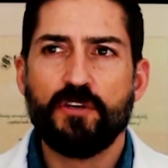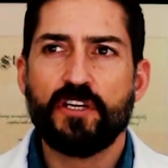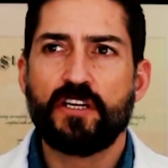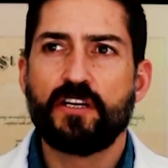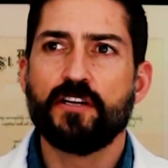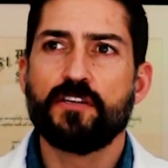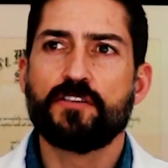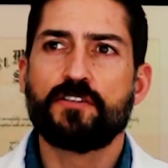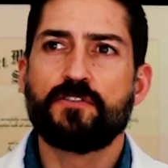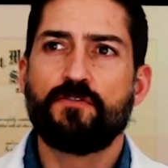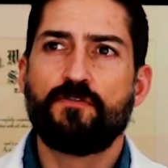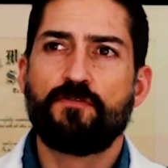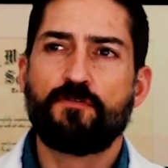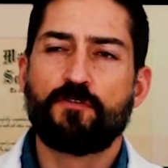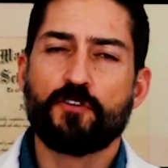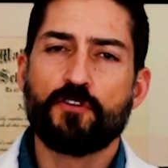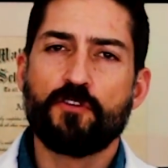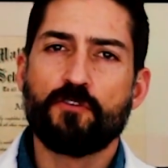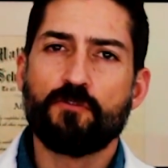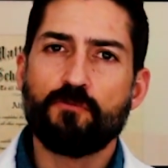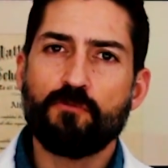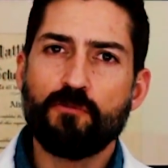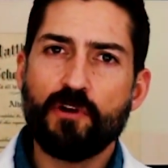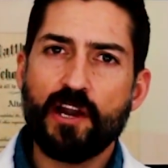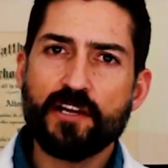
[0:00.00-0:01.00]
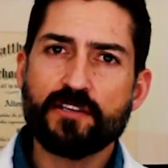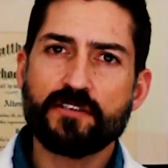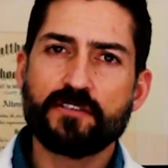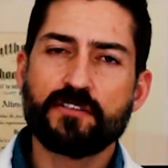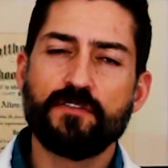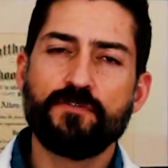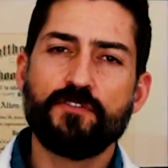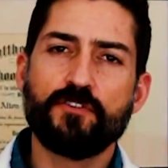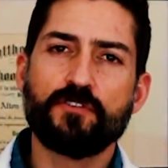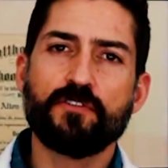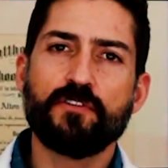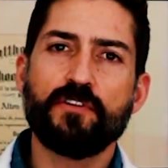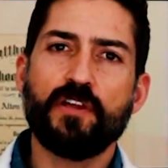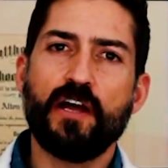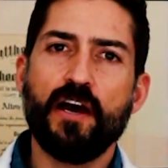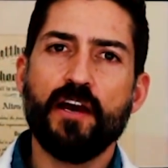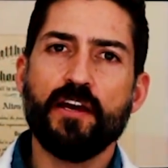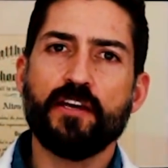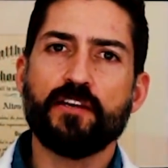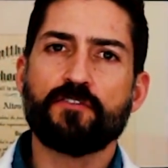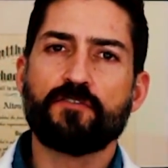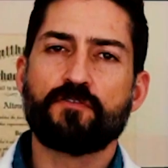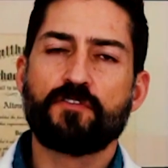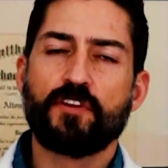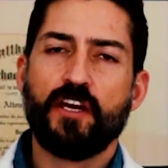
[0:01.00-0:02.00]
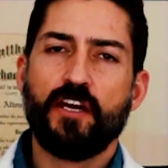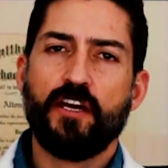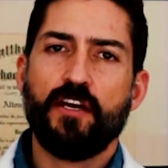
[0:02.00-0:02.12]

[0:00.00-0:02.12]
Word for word: Because for the rest of your life,